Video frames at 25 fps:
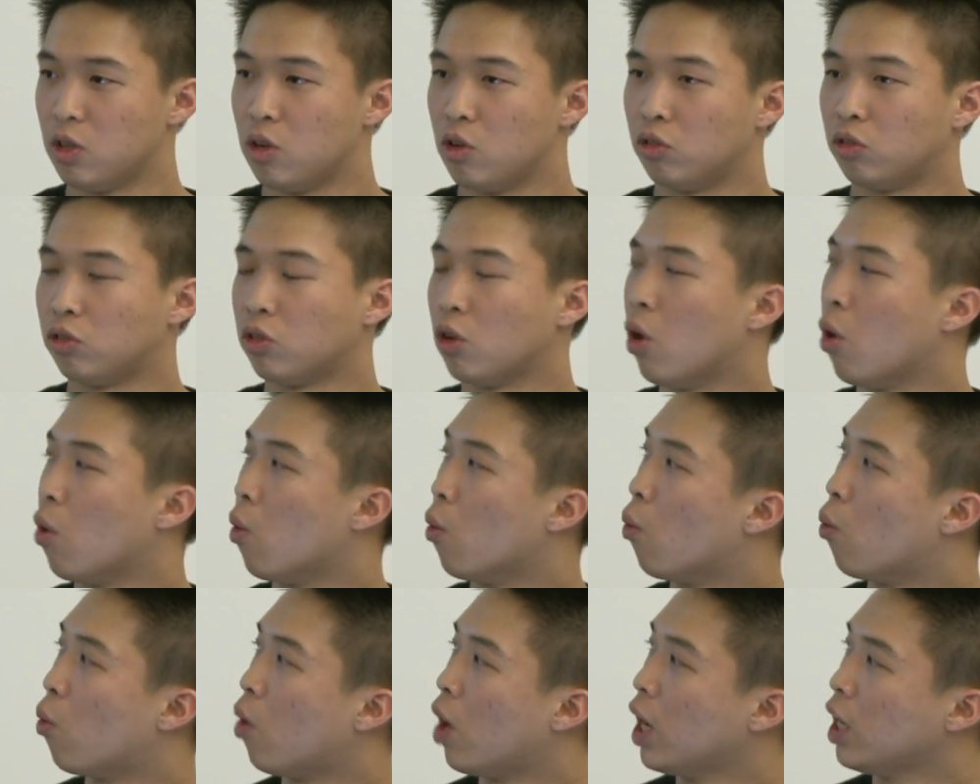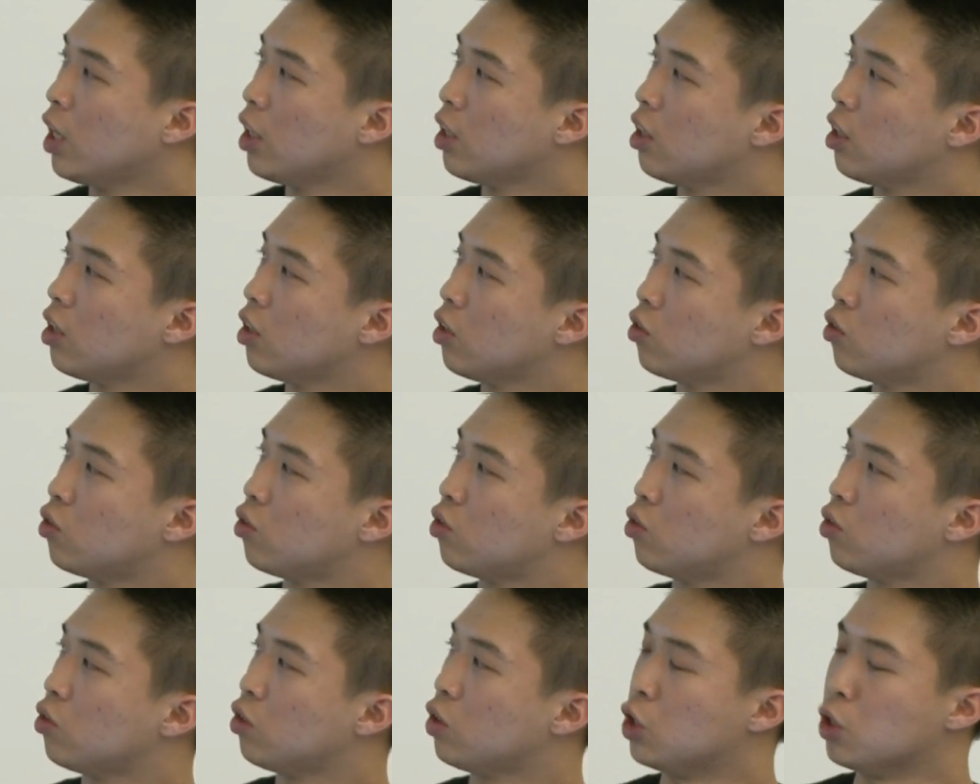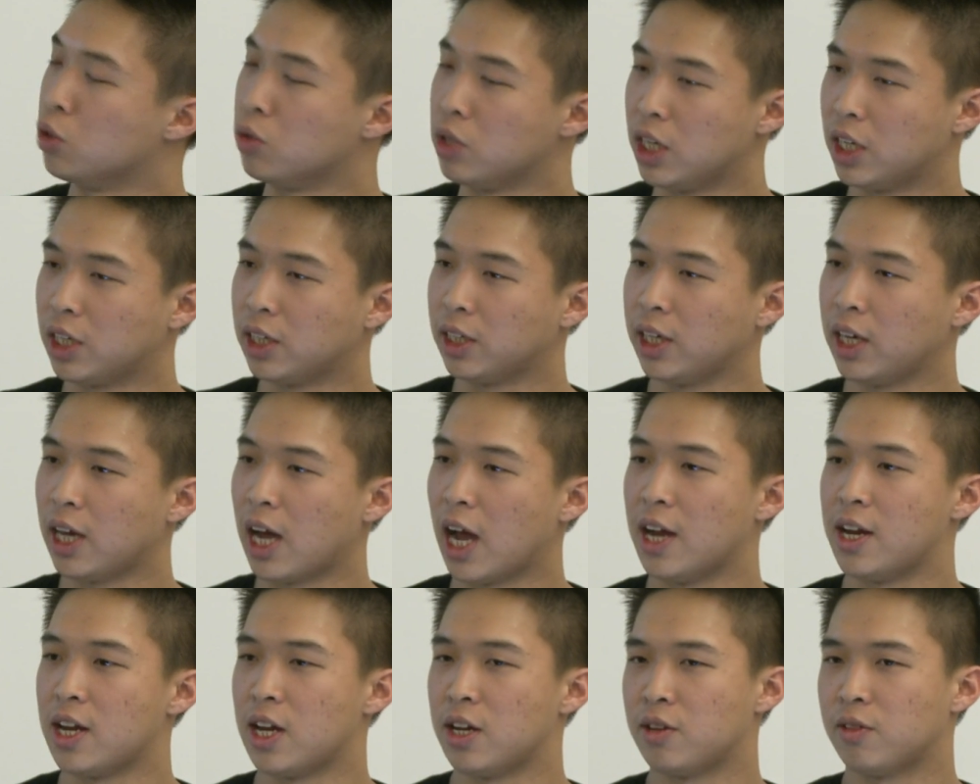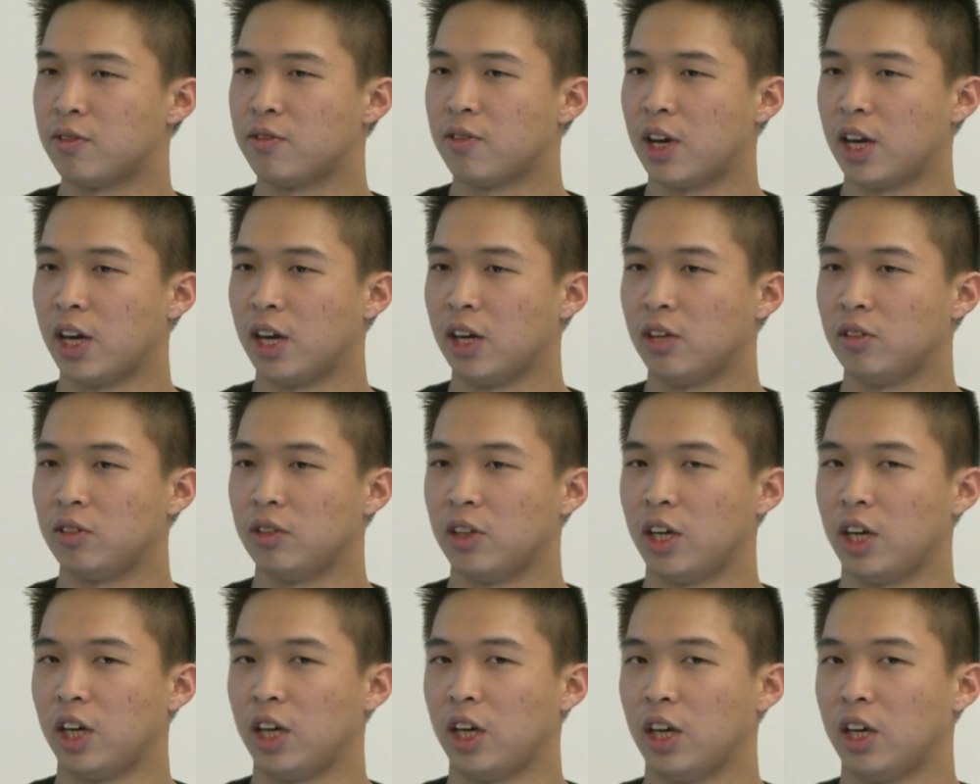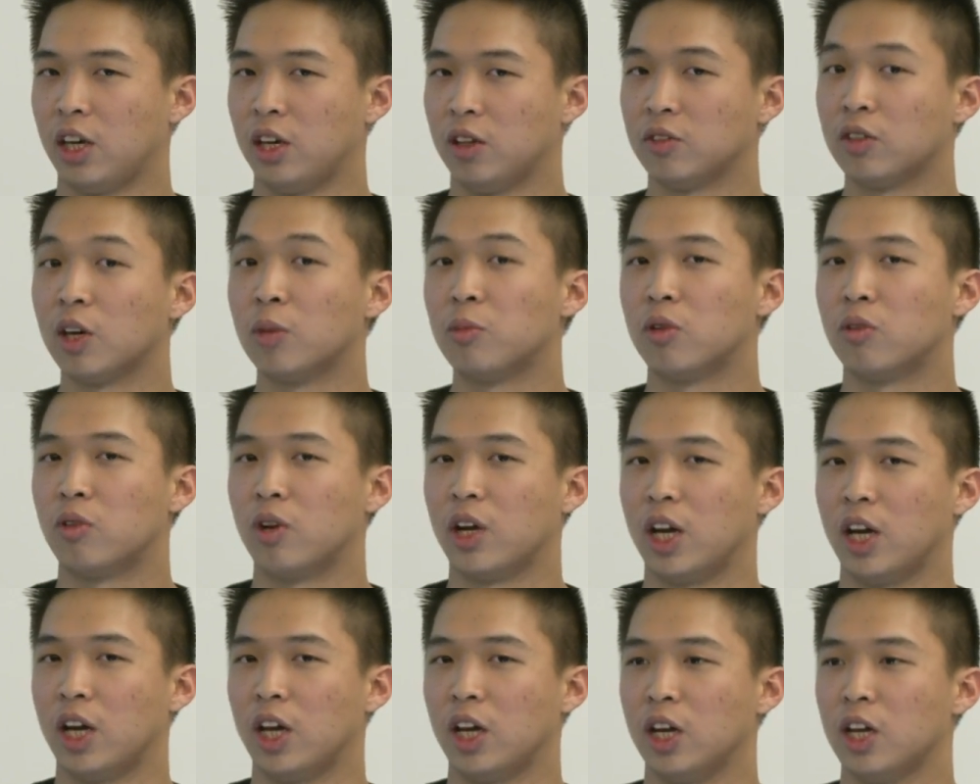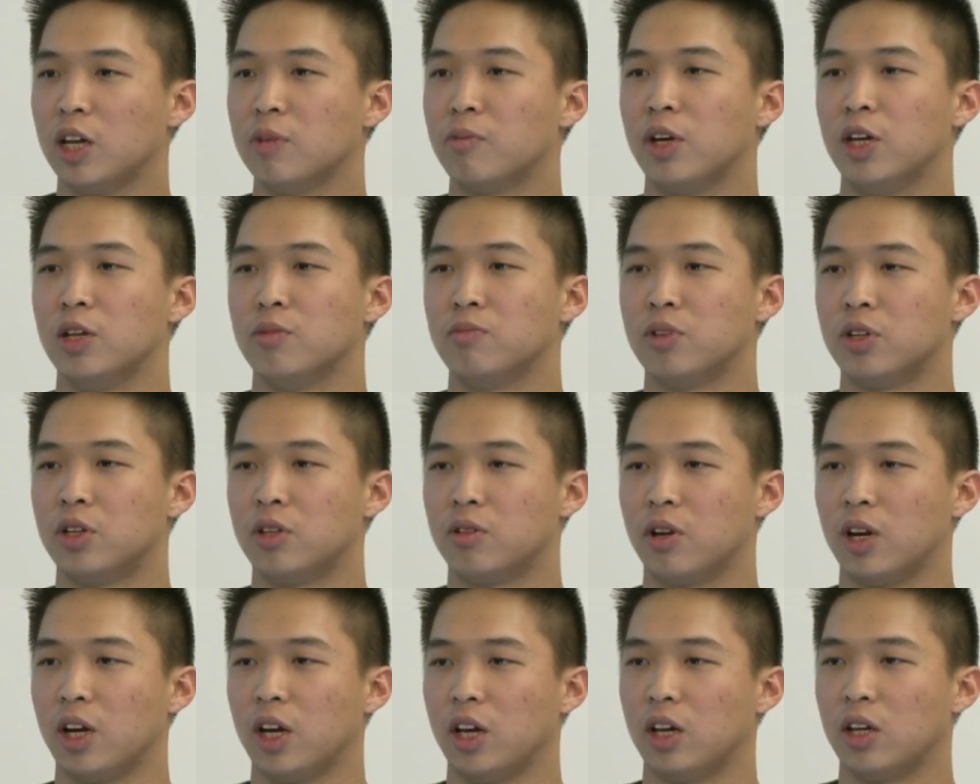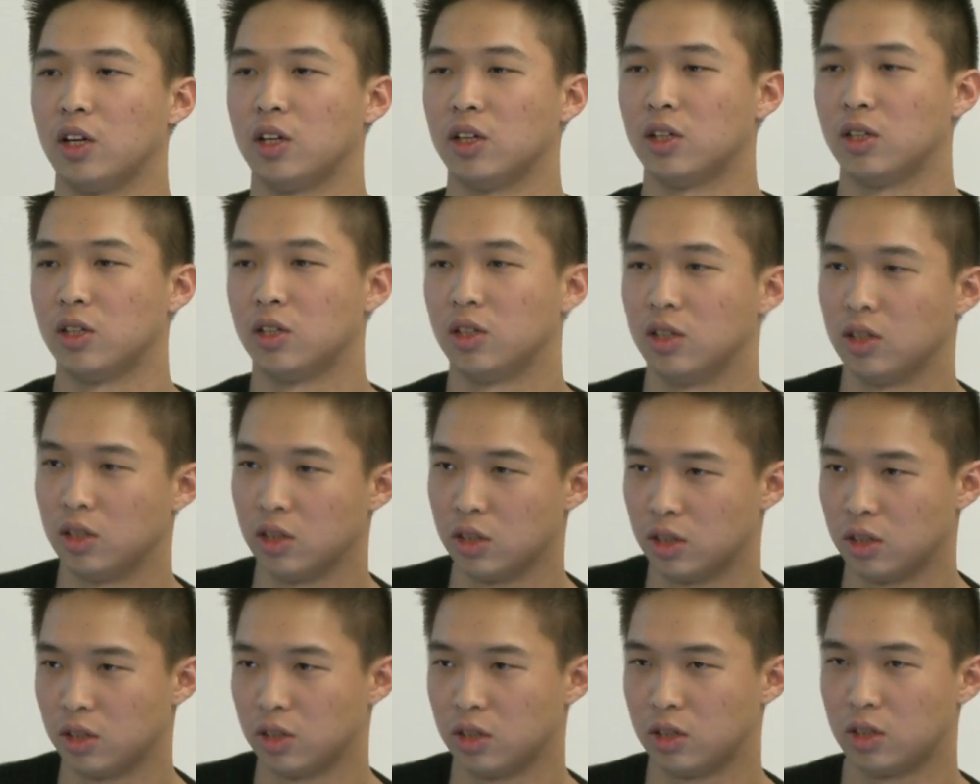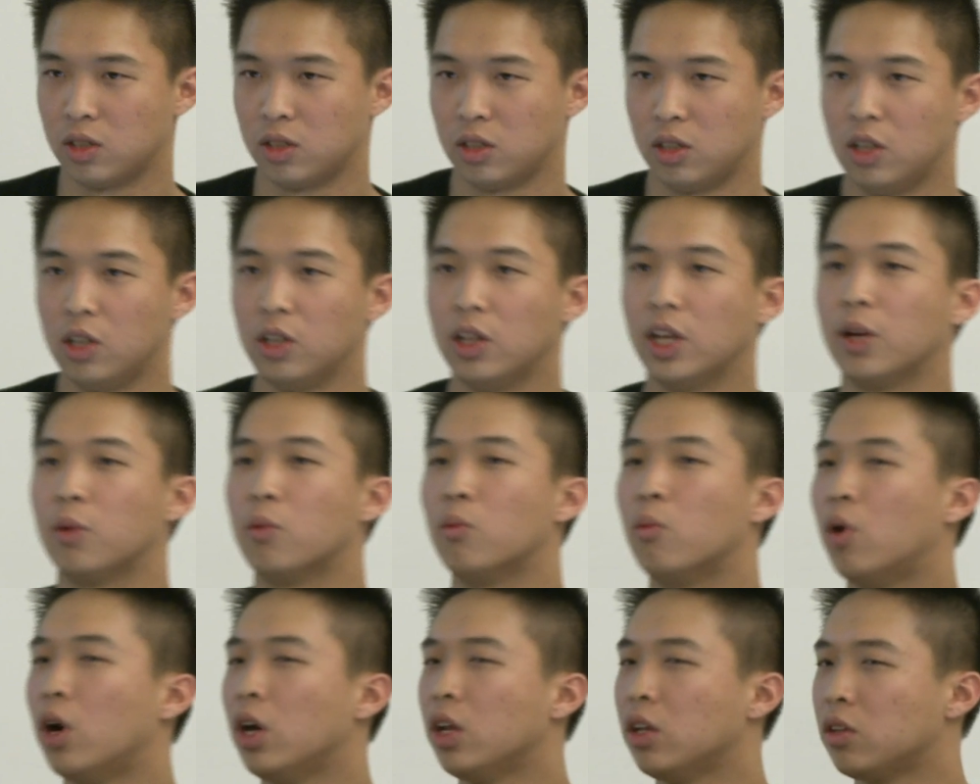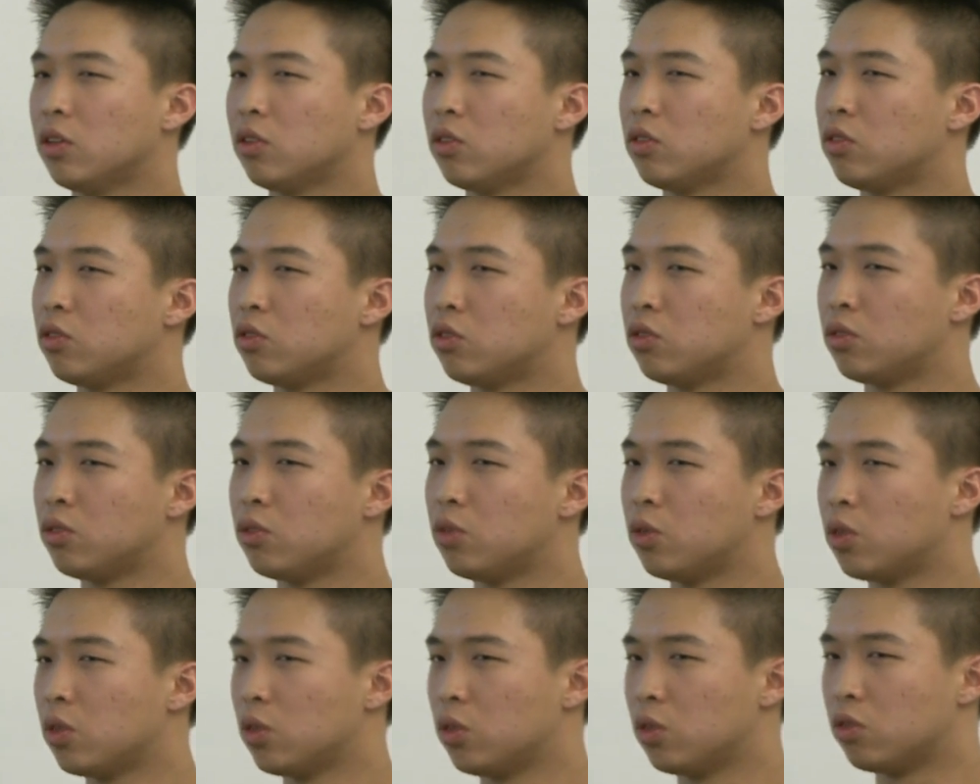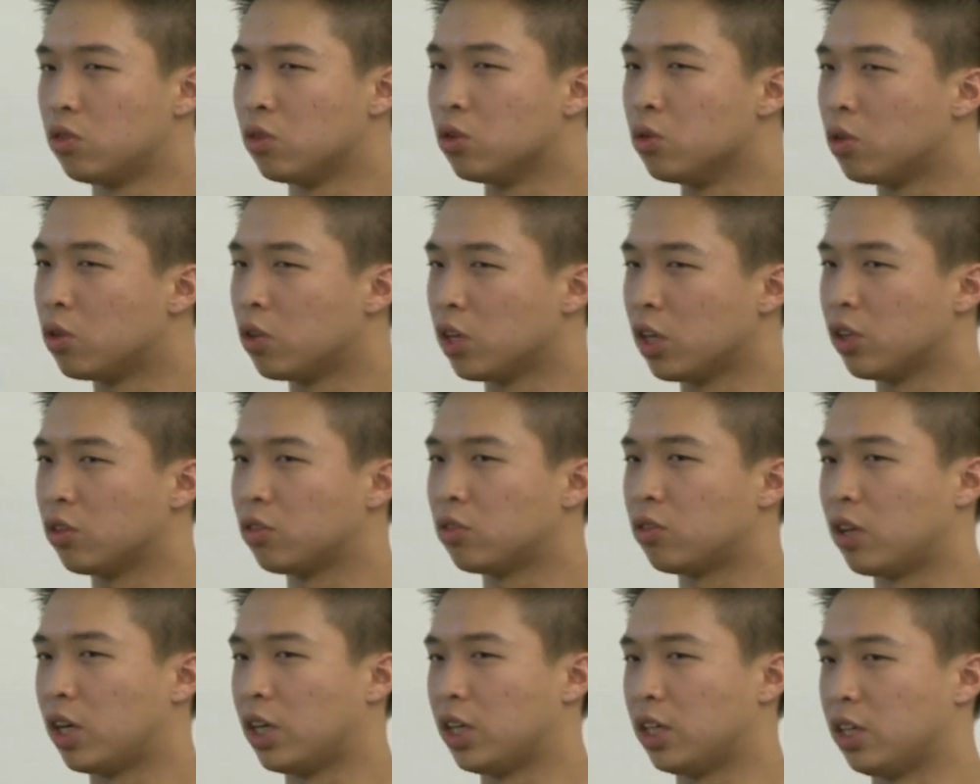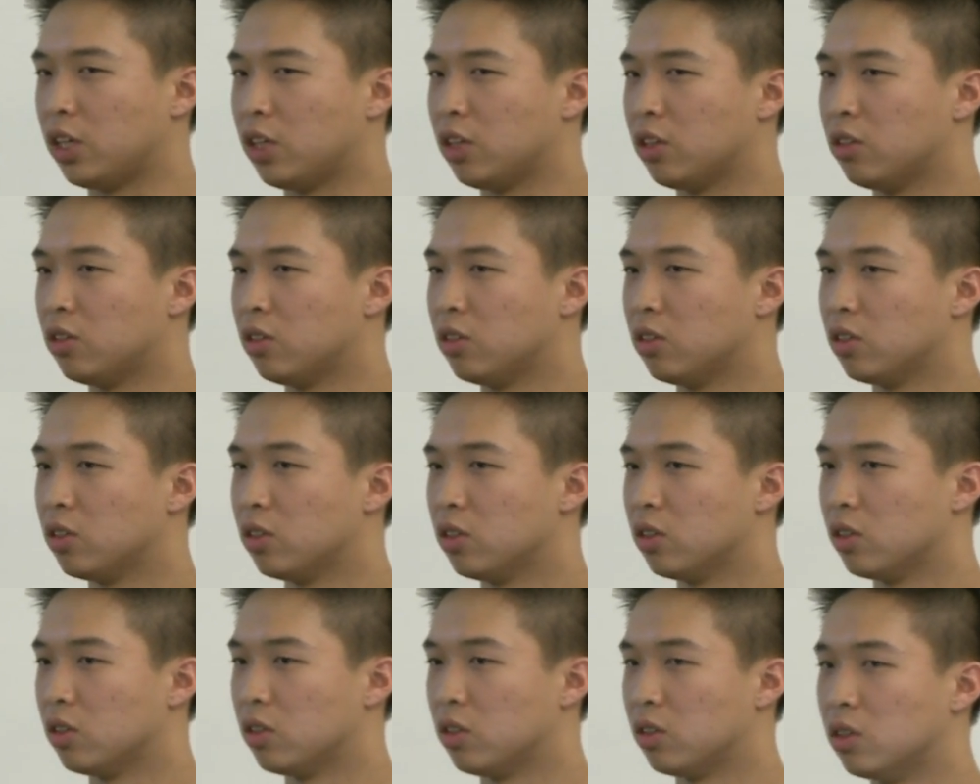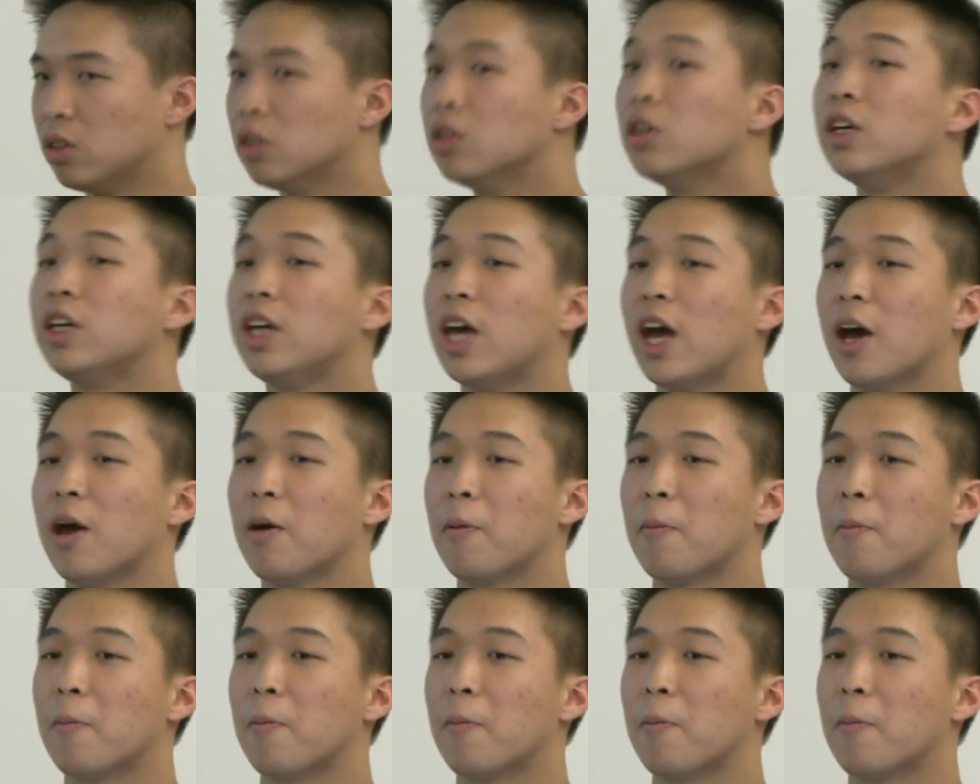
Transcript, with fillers: So what uniquely identifies a subarray in my input array? Like what two things do I need? Yeah.